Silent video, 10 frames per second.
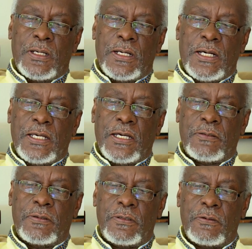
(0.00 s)
I
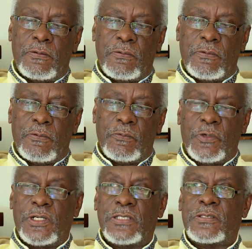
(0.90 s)
had
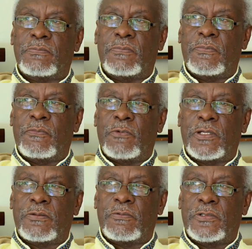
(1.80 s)
one of
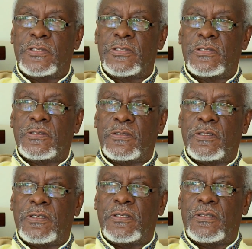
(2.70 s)
what was
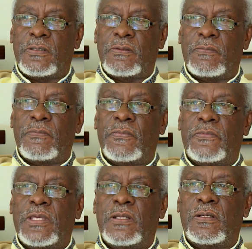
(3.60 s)

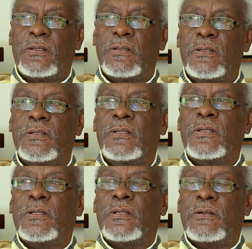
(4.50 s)
then
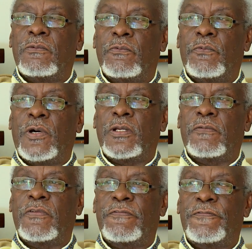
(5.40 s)
one
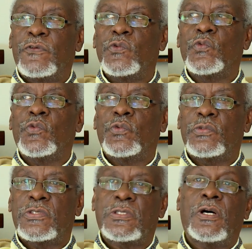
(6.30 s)
of the few
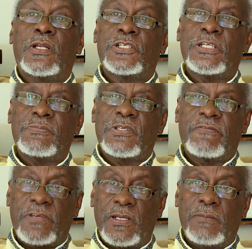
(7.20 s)
scholarships
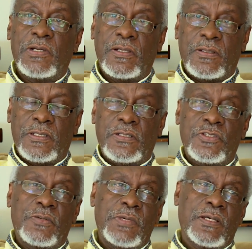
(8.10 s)
available in
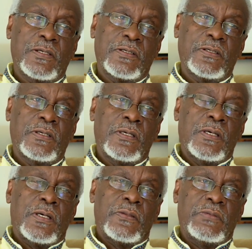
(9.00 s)
Jamaica.
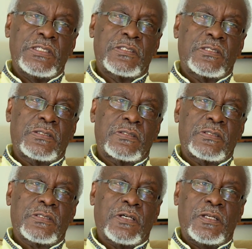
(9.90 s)
This
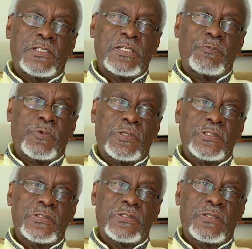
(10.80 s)
scholarship
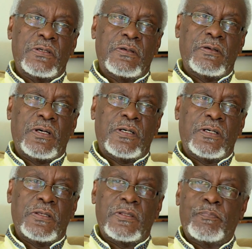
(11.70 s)
was
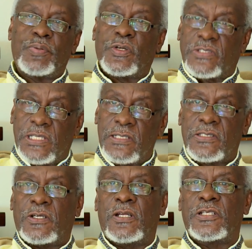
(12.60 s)
the Purcell
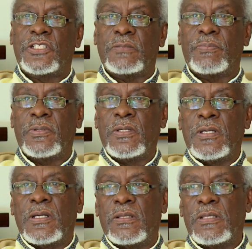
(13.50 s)
Scholarship
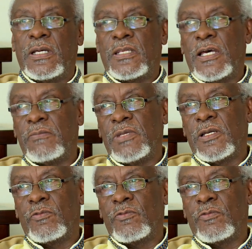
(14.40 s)
that had been